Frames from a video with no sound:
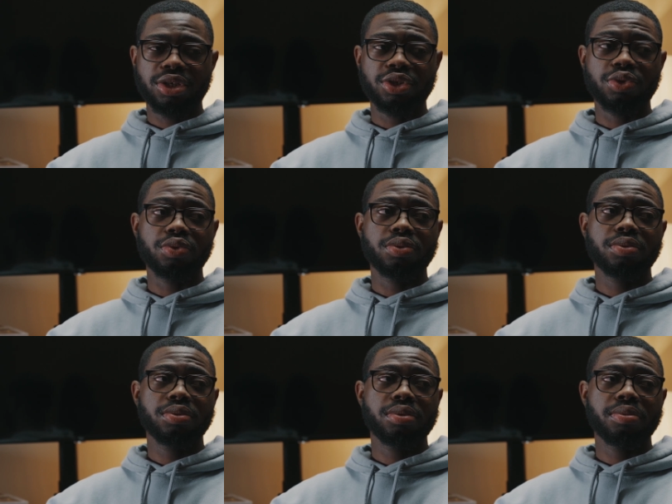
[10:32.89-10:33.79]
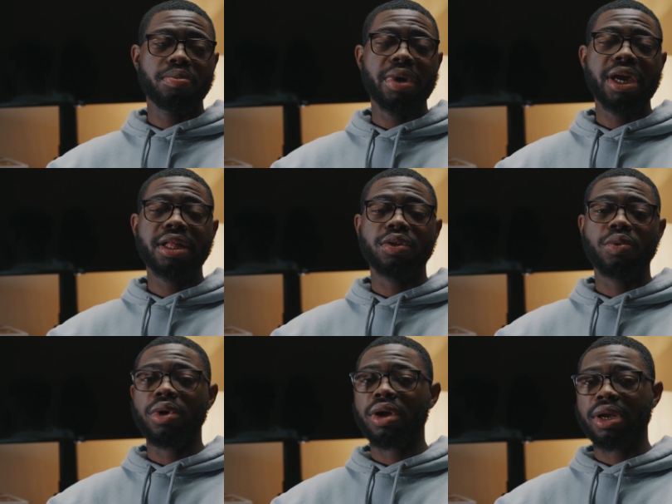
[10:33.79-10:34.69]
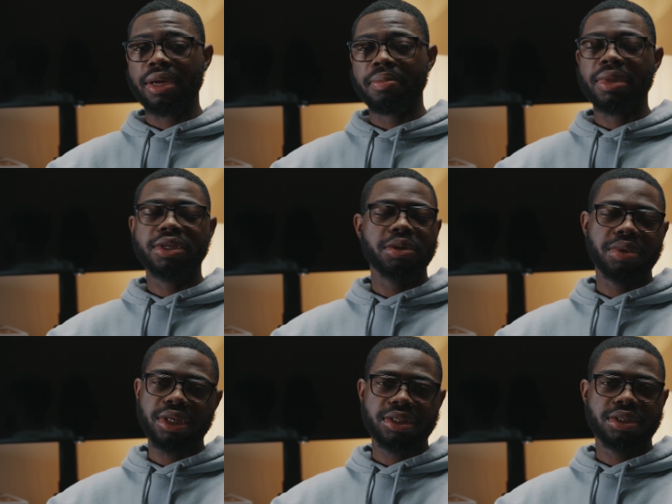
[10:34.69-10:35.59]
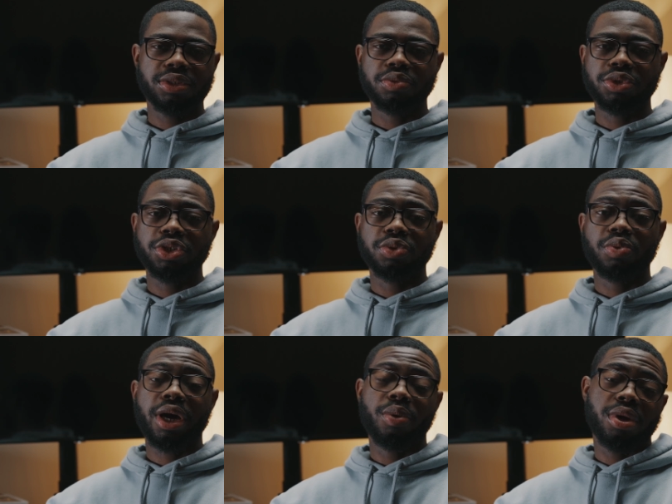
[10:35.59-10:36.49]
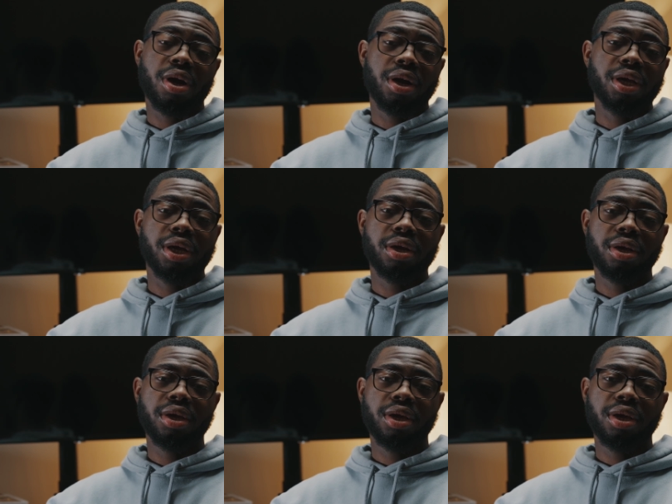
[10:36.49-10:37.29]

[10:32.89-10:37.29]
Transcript: to make the world a better place, which is why we are here.